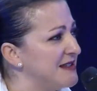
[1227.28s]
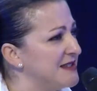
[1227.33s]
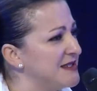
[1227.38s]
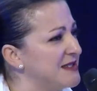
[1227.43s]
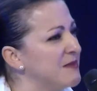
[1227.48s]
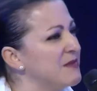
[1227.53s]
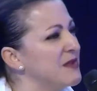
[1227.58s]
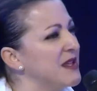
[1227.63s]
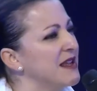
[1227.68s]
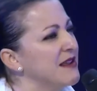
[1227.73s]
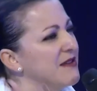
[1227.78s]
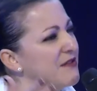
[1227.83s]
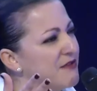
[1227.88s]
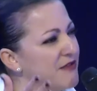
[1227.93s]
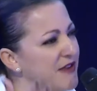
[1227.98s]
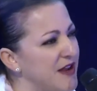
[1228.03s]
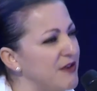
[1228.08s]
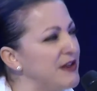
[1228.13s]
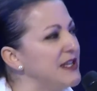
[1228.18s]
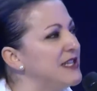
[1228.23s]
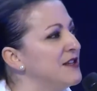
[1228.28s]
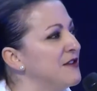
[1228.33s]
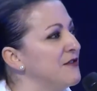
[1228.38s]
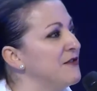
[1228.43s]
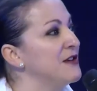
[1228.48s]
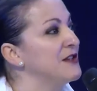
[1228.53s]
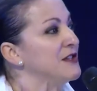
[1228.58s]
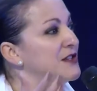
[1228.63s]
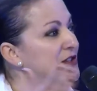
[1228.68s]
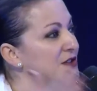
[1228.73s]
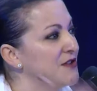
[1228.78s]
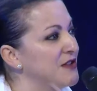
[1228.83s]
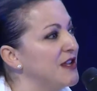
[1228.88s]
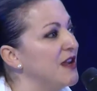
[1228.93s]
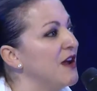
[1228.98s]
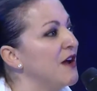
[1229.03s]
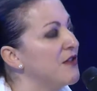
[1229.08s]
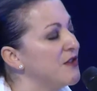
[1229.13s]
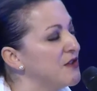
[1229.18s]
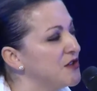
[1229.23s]
something very different to
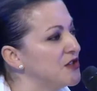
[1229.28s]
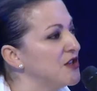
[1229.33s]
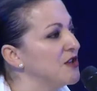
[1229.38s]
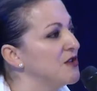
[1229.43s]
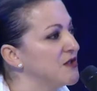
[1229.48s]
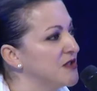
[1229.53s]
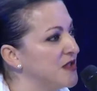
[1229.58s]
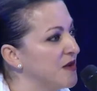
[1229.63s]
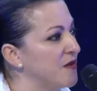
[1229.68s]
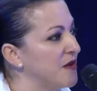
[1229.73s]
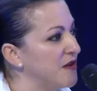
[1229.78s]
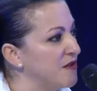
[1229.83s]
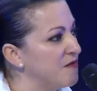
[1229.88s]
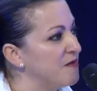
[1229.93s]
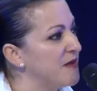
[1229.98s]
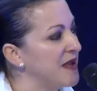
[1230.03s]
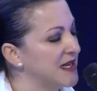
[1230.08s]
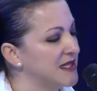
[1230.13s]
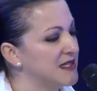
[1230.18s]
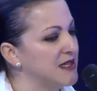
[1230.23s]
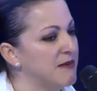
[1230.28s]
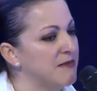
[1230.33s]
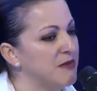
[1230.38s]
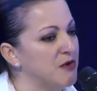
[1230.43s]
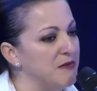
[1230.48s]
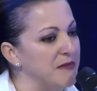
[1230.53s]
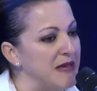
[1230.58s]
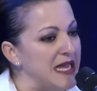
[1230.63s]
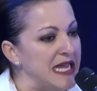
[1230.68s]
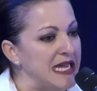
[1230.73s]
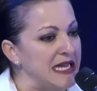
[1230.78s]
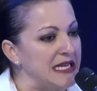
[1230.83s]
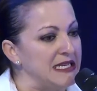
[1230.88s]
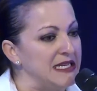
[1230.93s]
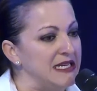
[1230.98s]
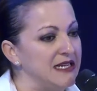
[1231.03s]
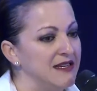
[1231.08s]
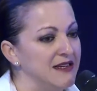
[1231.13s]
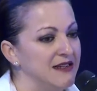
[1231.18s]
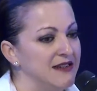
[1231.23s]
the other shows that we've picked up or made,
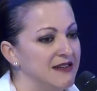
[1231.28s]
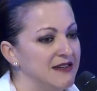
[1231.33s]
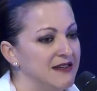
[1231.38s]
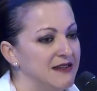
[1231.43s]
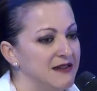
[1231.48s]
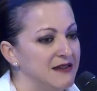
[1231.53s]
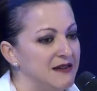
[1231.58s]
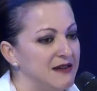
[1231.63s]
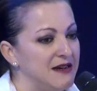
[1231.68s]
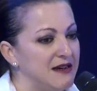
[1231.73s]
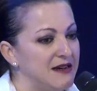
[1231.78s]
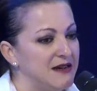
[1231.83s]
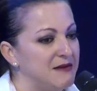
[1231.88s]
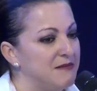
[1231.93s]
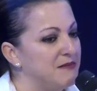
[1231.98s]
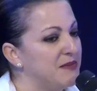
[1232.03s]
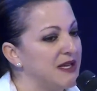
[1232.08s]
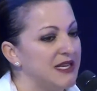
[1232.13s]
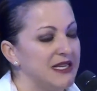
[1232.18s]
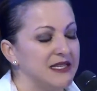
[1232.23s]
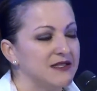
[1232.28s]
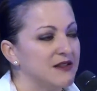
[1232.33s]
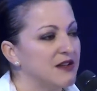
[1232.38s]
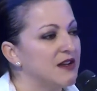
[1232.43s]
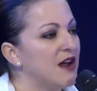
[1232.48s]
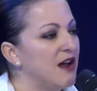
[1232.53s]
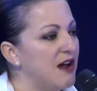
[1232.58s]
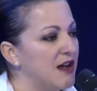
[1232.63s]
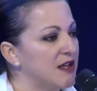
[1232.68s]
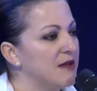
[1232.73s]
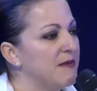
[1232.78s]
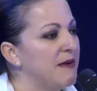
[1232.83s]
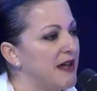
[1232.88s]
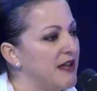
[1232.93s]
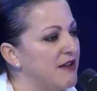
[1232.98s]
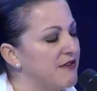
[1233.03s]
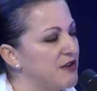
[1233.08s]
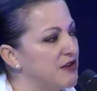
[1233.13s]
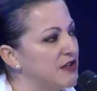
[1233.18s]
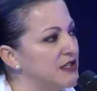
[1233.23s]
but it's going to occupy
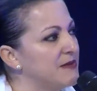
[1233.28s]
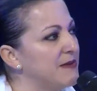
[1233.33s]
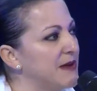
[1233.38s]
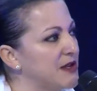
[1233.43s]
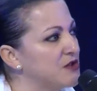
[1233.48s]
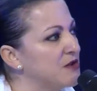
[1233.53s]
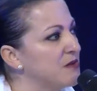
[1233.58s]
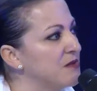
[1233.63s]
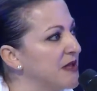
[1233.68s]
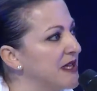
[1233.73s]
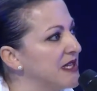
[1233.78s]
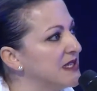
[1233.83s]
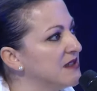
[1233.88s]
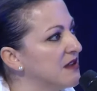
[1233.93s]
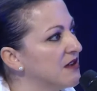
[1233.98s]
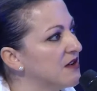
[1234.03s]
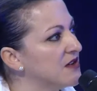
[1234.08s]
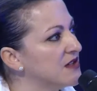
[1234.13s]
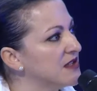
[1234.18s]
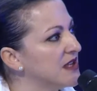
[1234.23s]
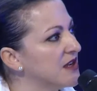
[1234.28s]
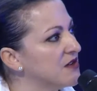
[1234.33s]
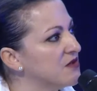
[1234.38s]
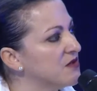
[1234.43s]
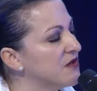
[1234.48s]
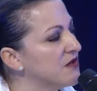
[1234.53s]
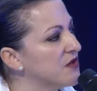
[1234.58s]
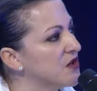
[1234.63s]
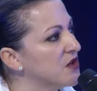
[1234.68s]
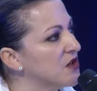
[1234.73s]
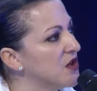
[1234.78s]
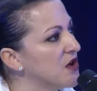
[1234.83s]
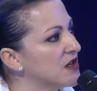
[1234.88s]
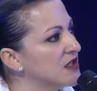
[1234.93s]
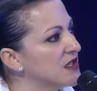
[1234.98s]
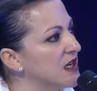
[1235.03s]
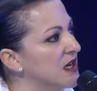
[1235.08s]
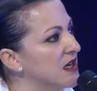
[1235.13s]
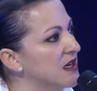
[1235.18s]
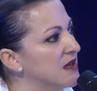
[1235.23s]
a very special place on our schedule for a long
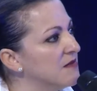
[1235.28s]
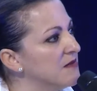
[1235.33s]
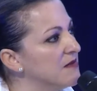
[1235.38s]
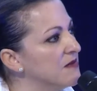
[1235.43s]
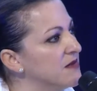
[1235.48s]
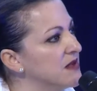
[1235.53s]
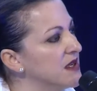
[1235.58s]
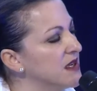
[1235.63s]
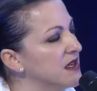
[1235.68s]
time.